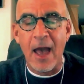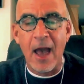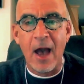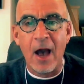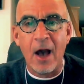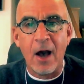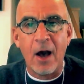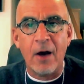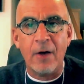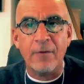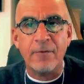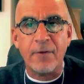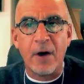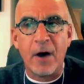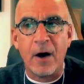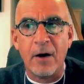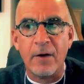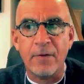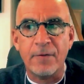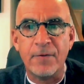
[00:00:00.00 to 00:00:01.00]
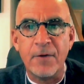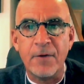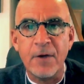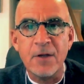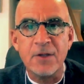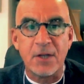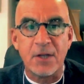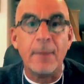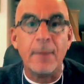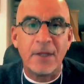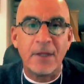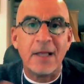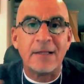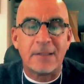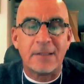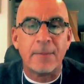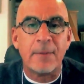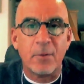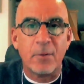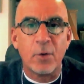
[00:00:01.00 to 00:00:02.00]
of something that's
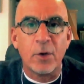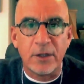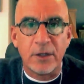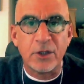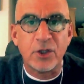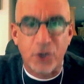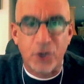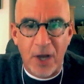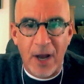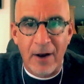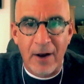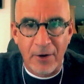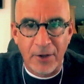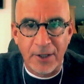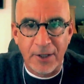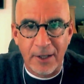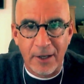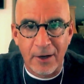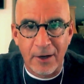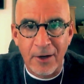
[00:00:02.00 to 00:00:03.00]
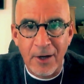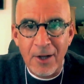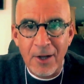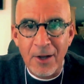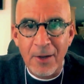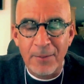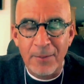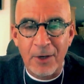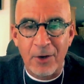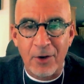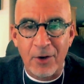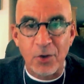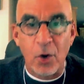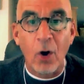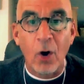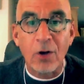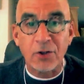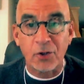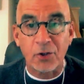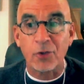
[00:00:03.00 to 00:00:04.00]
going to be really shared here. Yeah. Because
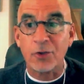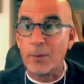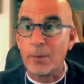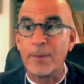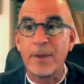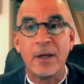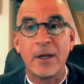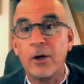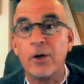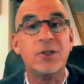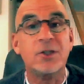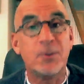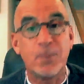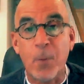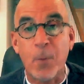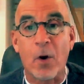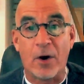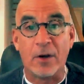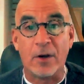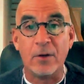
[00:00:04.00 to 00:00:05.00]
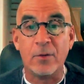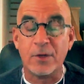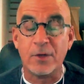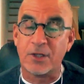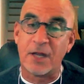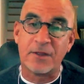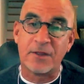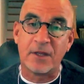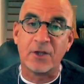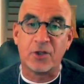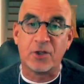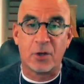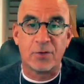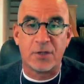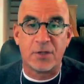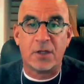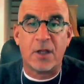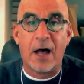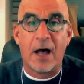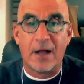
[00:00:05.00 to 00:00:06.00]
also you're being a good sport, which I think shows a lot.